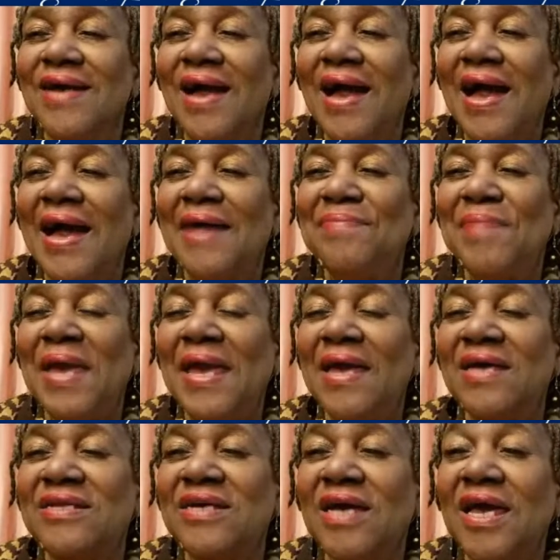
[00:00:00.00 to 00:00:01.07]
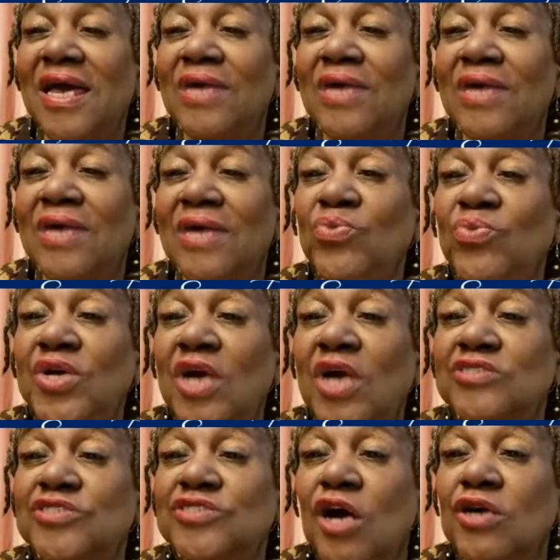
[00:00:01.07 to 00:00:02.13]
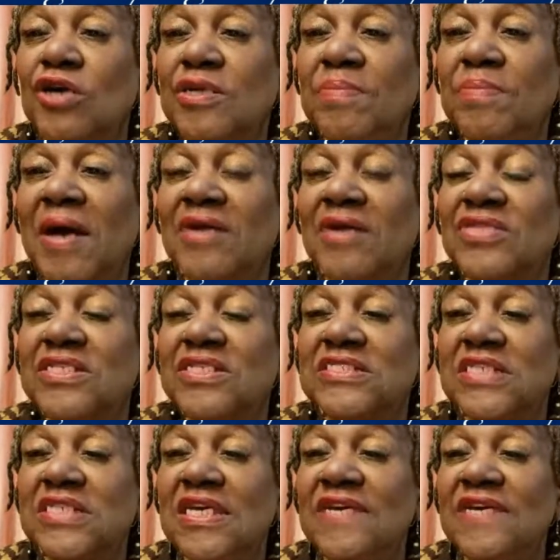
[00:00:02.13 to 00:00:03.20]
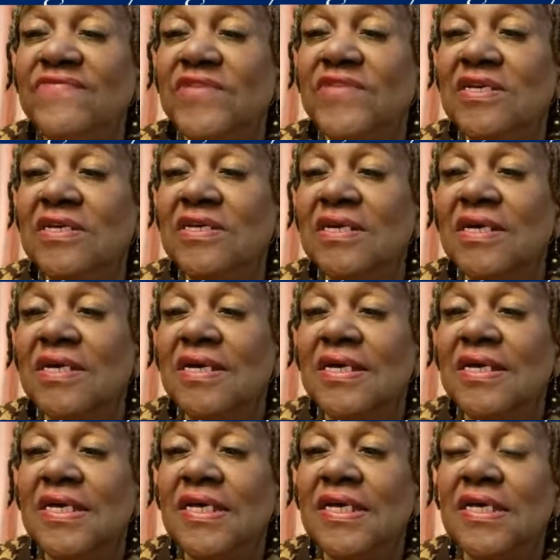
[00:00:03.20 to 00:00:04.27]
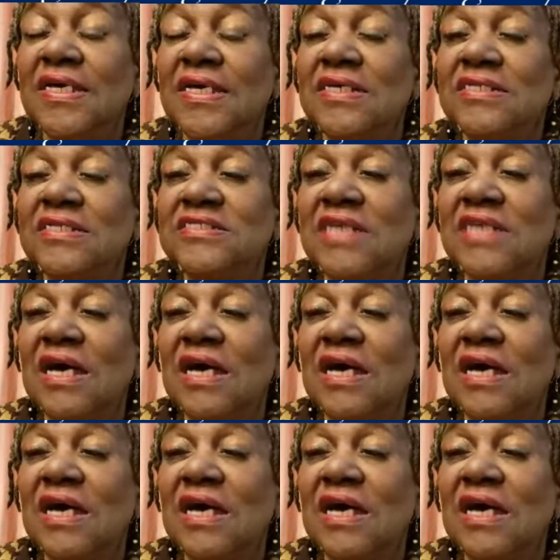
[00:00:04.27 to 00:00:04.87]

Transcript: I'm Anna, and what we are talking about this evening is